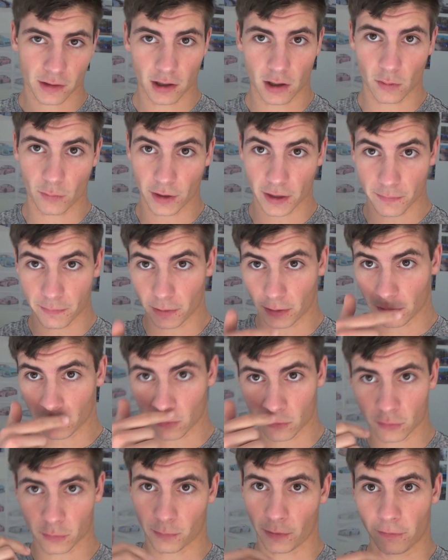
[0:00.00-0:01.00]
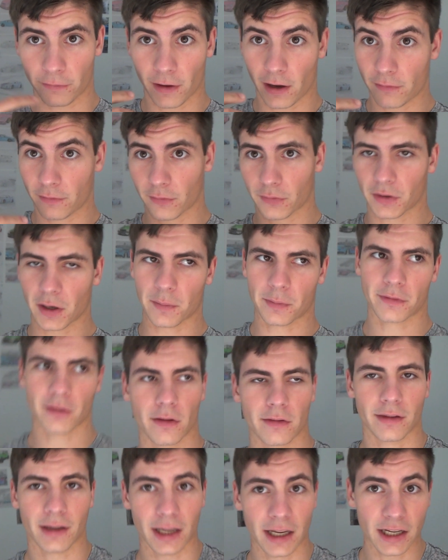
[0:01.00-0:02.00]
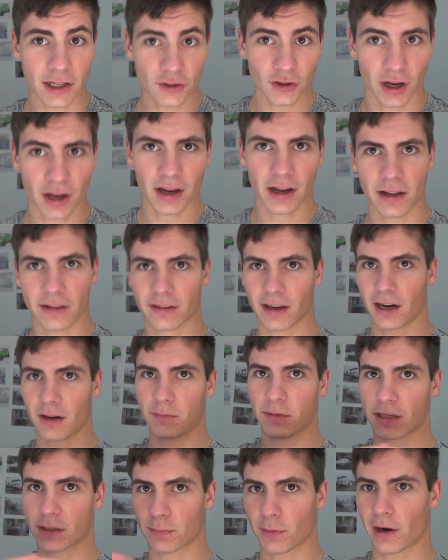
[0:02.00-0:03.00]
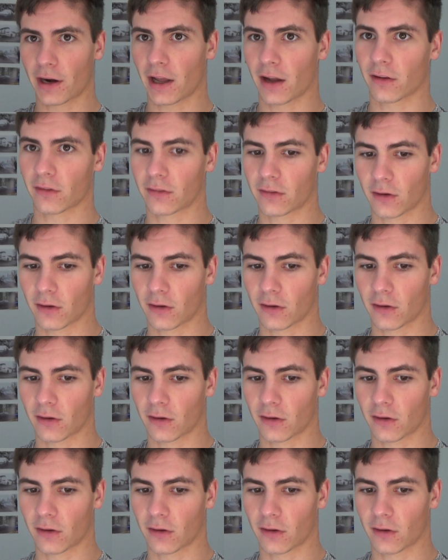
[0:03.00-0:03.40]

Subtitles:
a week building, which will be 5 different episodes each, it's gonna be spread out.